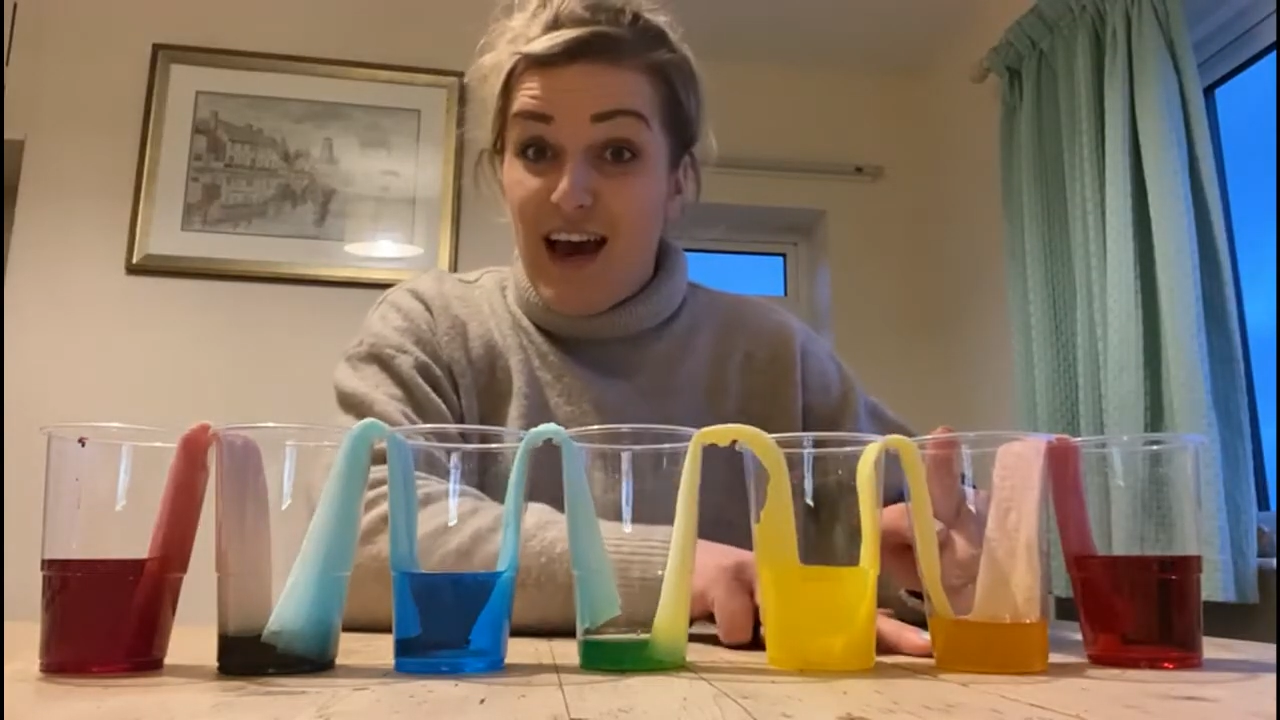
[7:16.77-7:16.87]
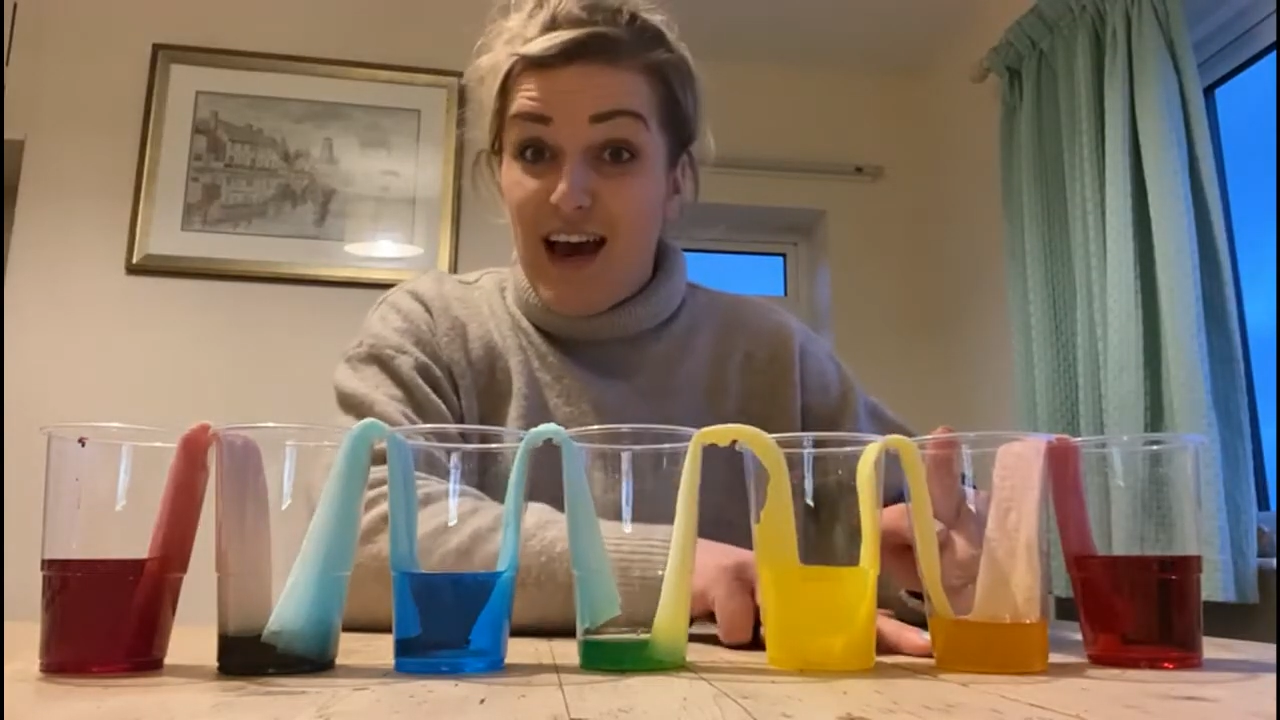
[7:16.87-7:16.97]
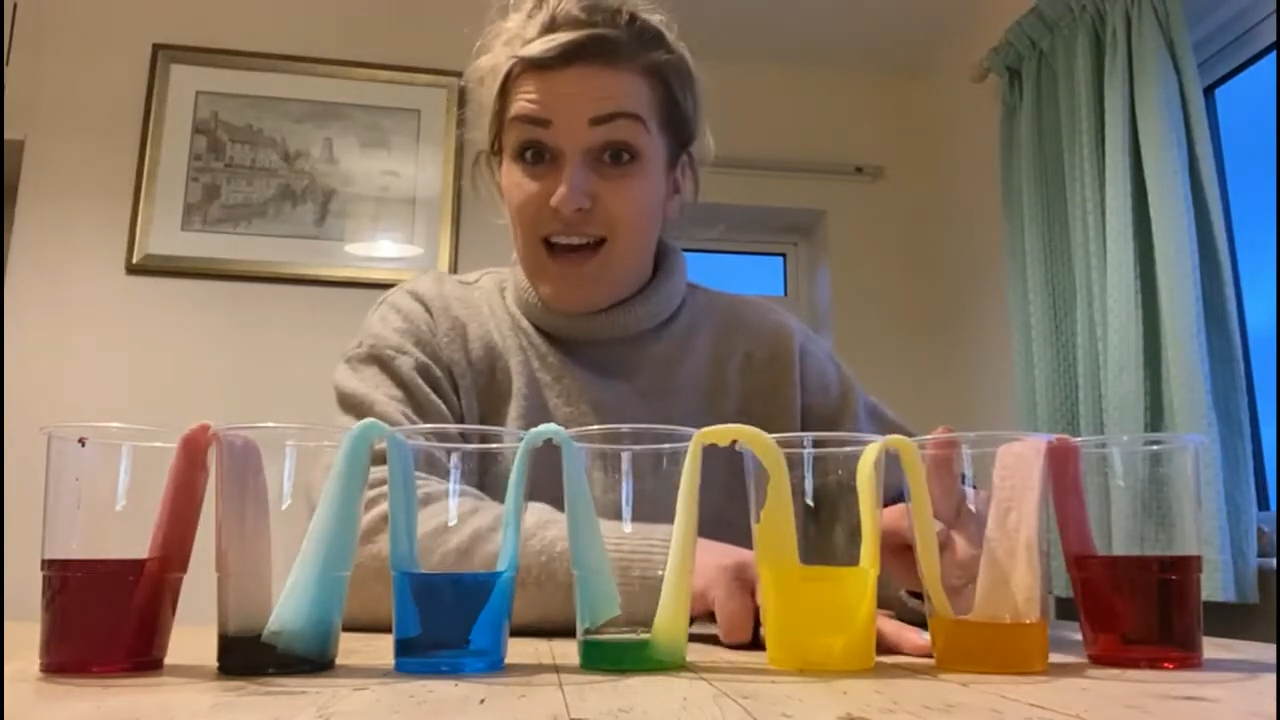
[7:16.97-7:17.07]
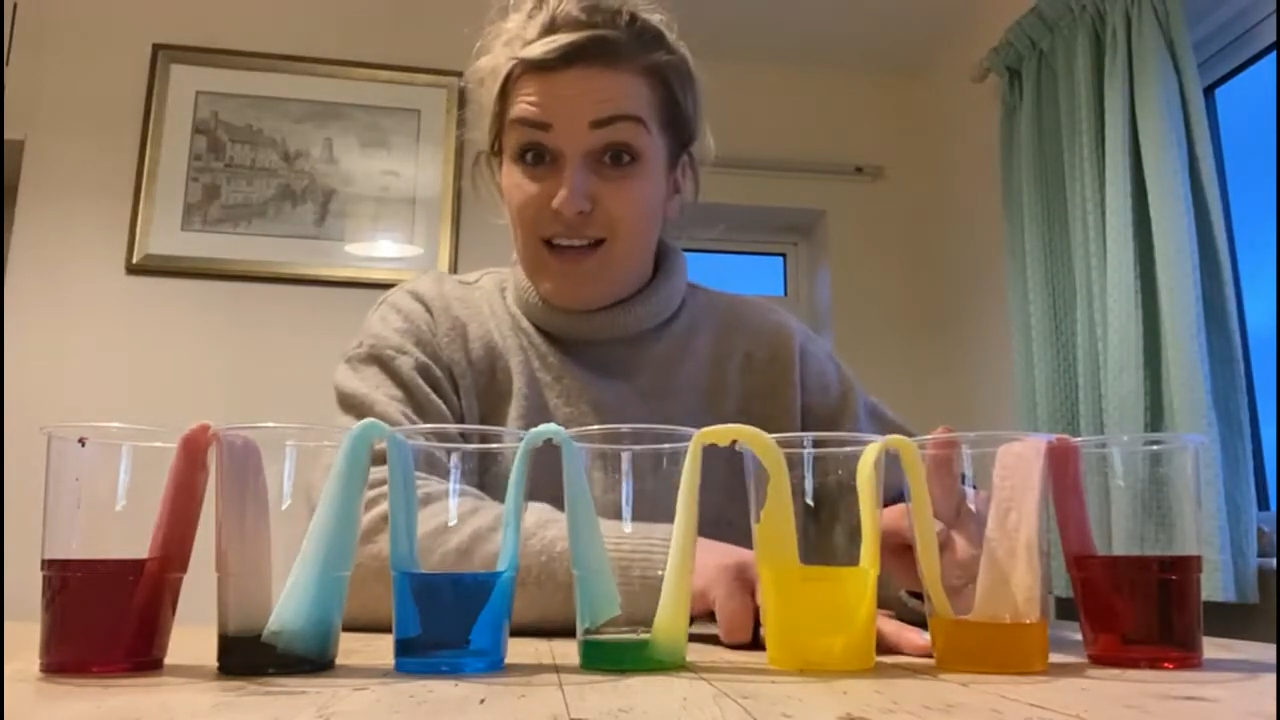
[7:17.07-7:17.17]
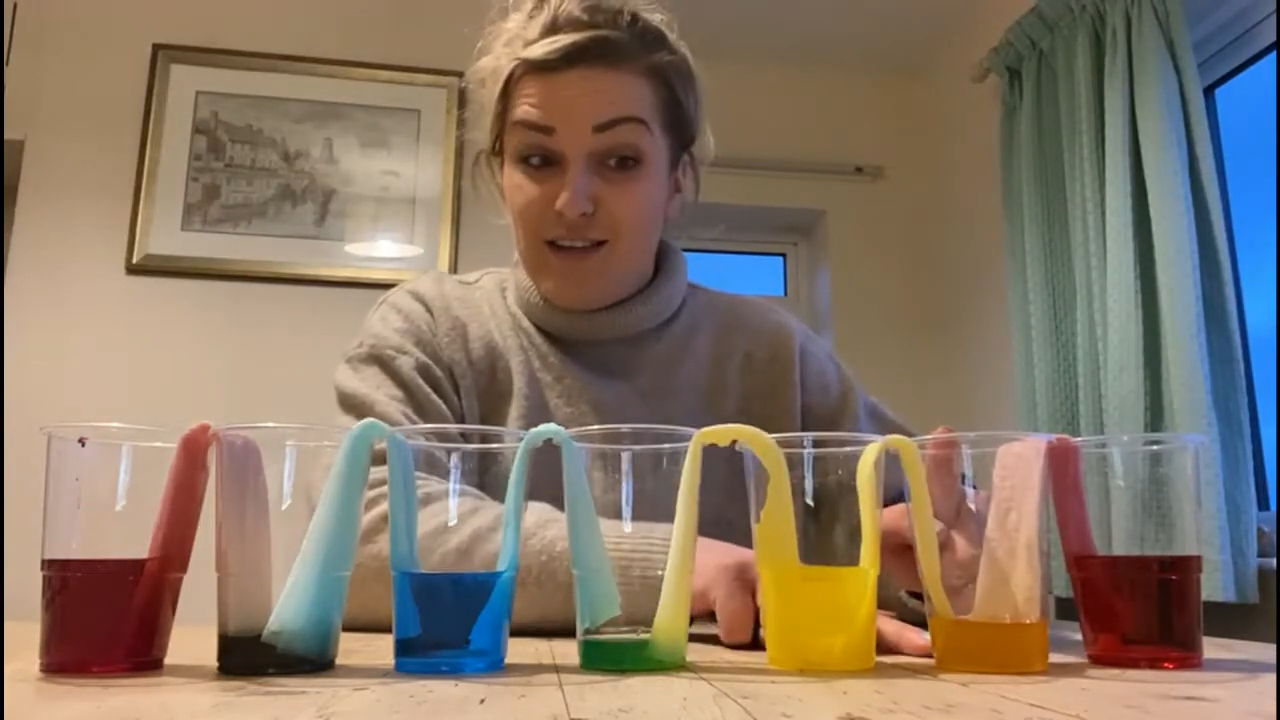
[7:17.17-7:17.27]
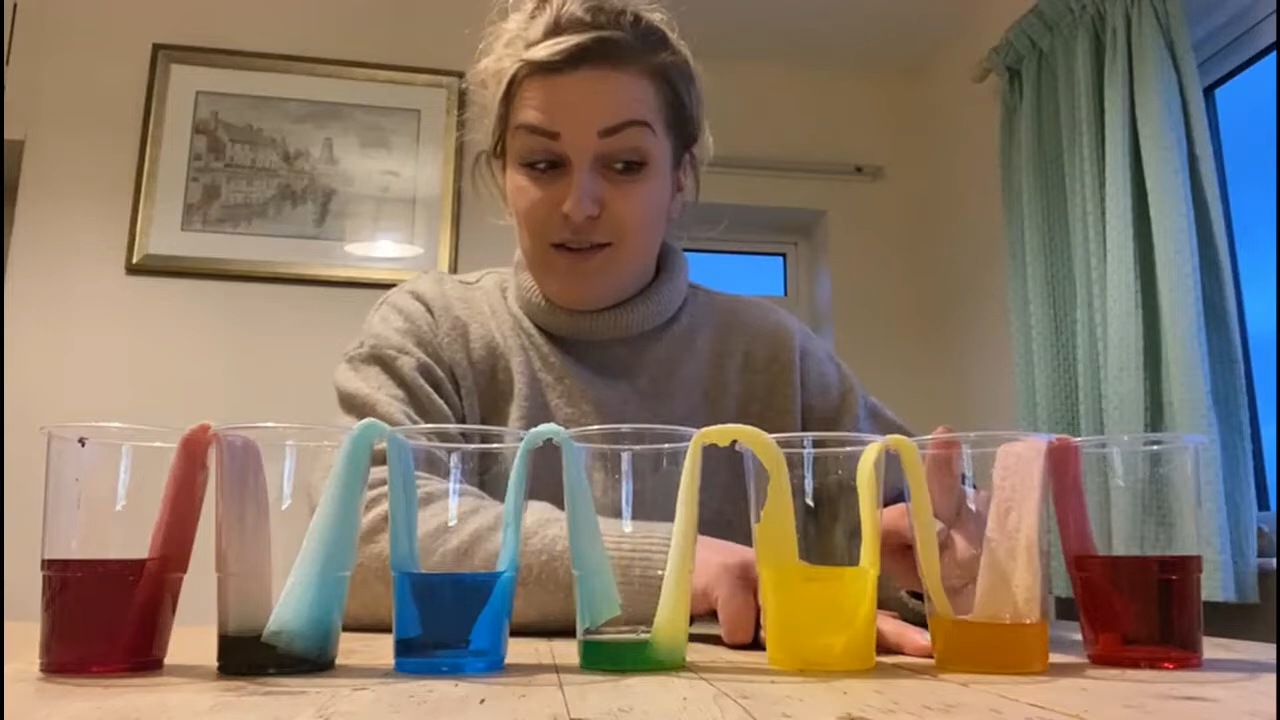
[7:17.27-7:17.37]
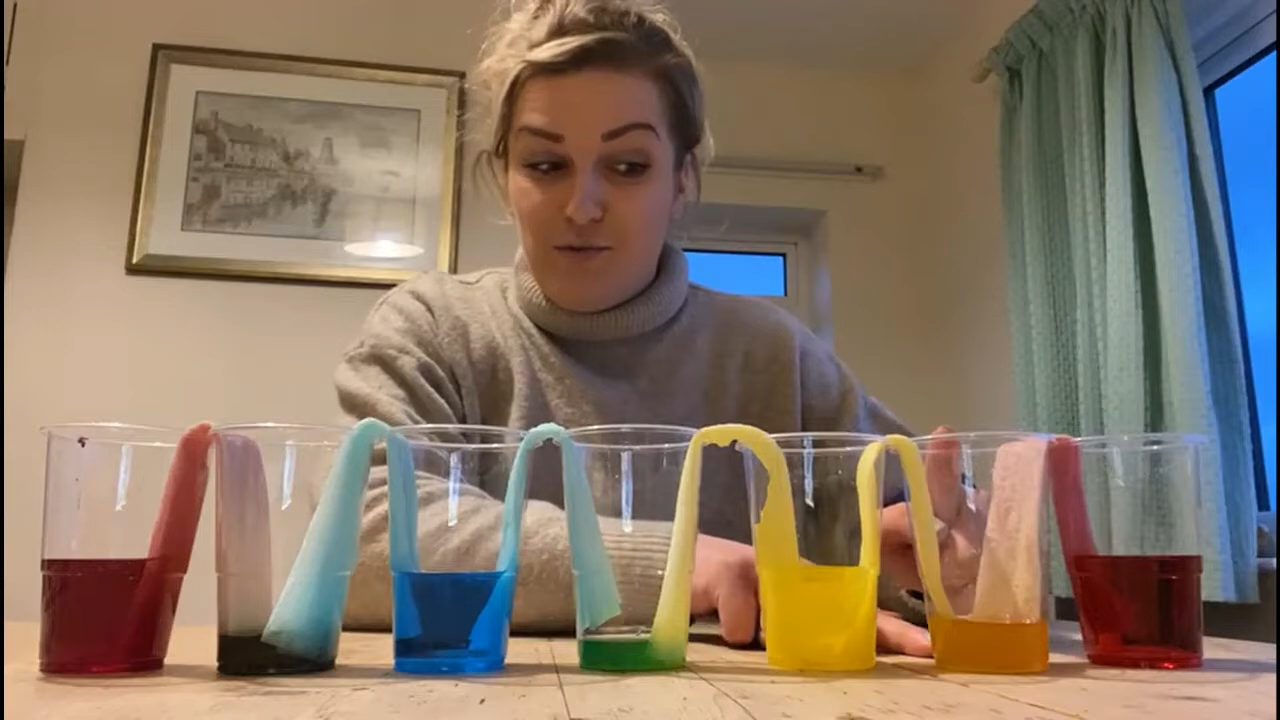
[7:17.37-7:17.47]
and